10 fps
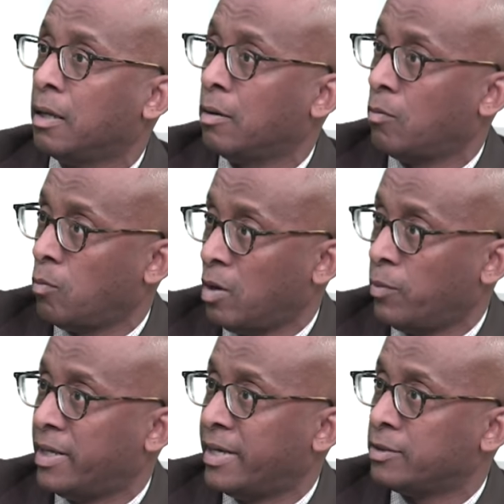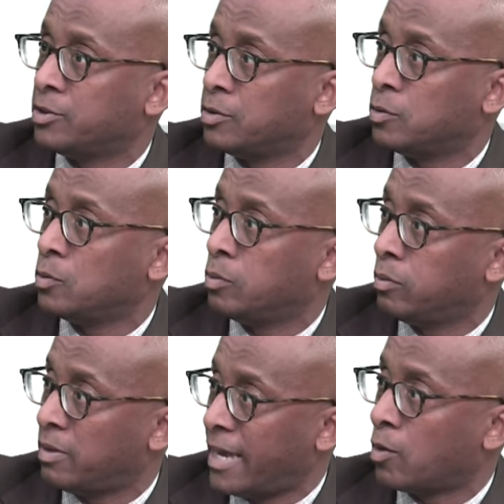Why don't we get to
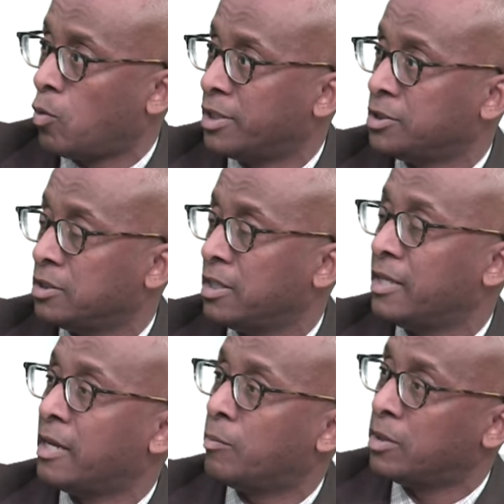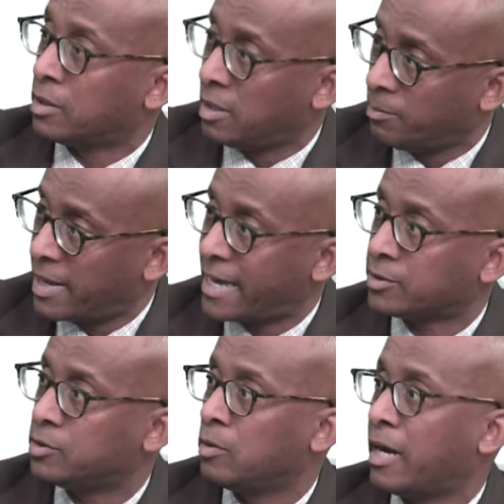that question, and then I'm going to come back
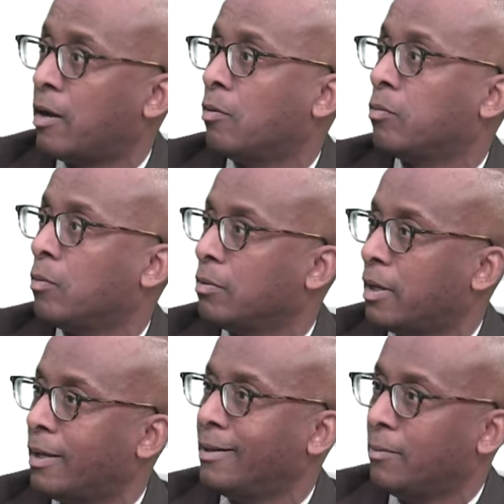to how, in